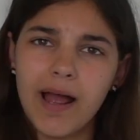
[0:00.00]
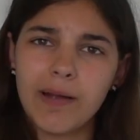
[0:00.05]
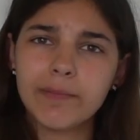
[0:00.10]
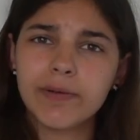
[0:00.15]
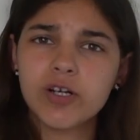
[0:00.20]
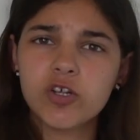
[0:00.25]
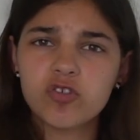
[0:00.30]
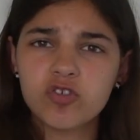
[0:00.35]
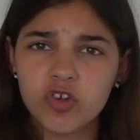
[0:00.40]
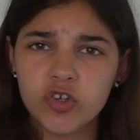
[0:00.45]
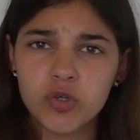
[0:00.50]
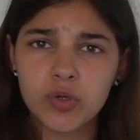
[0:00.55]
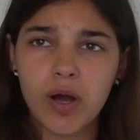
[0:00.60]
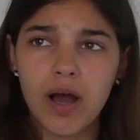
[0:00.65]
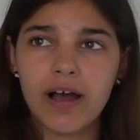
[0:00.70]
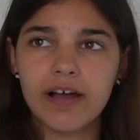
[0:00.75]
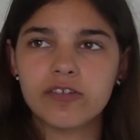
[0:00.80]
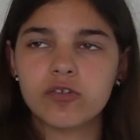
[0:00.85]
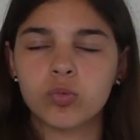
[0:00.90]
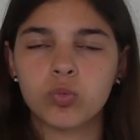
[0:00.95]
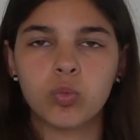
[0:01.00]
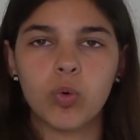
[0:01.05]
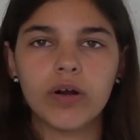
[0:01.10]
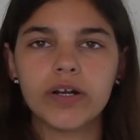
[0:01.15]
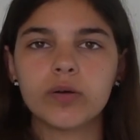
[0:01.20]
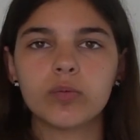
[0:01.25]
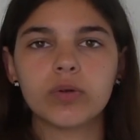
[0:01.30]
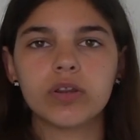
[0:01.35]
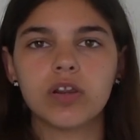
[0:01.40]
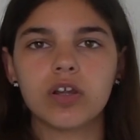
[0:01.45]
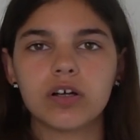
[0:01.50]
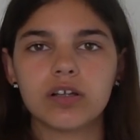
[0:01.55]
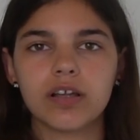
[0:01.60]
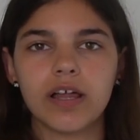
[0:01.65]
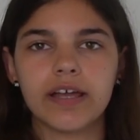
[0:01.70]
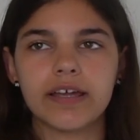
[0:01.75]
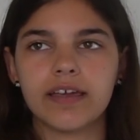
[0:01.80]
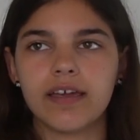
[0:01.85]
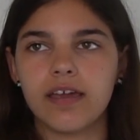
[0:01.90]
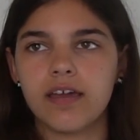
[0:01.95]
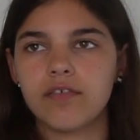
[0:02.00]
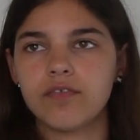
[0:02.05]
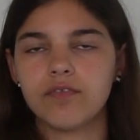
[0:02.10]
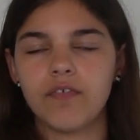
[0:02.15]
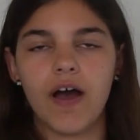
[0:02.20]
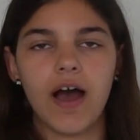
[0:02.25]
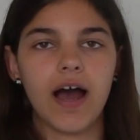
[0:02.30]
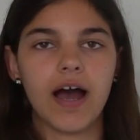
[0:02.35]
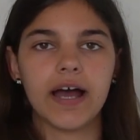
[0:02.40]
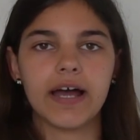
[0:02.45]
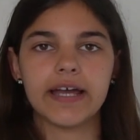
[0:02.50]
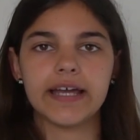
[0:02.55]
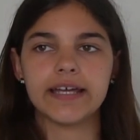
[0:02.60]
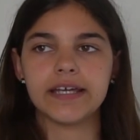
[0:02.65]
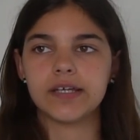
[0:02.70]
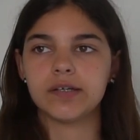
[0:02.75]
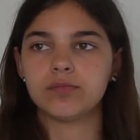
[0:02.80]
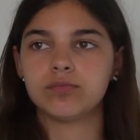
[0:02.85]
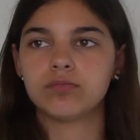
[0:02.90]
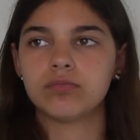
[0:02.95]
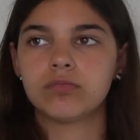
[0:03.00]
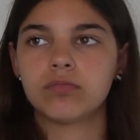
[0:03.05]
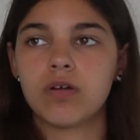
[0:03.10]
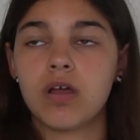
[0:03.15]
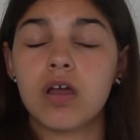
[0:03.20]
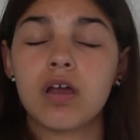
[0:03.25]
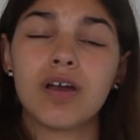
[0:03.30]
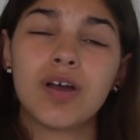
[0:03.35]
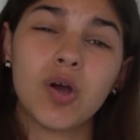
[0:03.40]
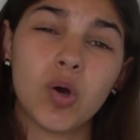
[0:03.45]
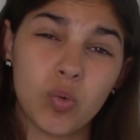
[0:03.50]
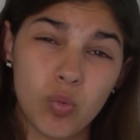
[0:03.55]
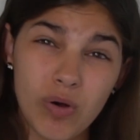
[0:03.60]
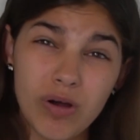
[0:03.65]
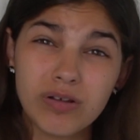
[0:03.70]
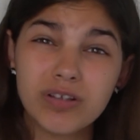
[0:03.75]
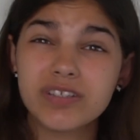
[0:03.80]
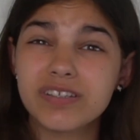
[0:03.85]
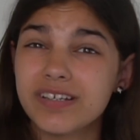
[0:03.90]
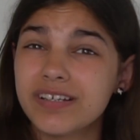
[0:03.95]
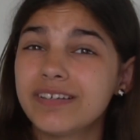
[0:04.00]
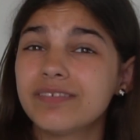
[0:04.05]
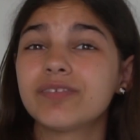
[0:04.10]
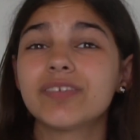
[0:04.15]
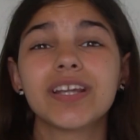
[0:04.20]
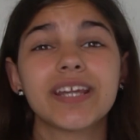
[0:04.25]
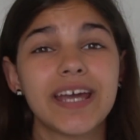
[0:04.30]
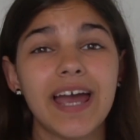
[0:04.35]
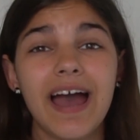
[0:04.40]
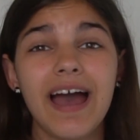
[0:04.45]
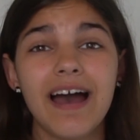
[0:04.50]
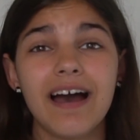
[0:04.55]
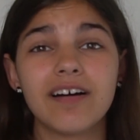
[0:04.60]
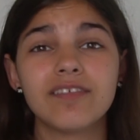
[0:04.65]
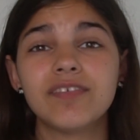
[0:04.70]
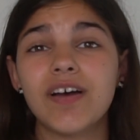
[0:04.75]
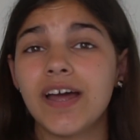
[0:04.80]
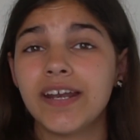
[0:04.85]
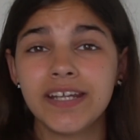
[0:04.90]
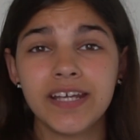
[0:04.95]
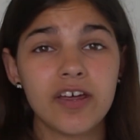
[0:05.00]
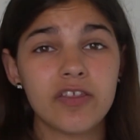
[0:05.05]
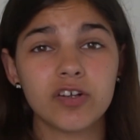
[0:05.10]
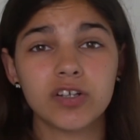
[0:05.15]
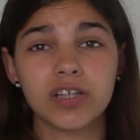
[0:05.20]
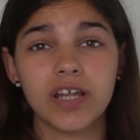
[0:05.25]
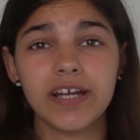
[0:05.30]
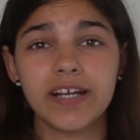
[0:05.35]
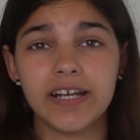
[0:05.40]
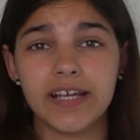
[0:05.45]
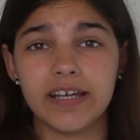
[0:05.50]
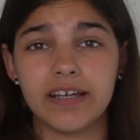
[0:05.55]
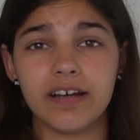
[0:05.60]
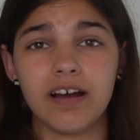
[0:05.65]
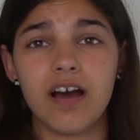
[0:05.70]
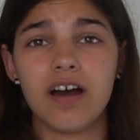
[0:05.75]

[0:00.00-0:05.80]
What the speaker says: I'm gonna show you guys what it would look like if I, well, didn't really have any other lighting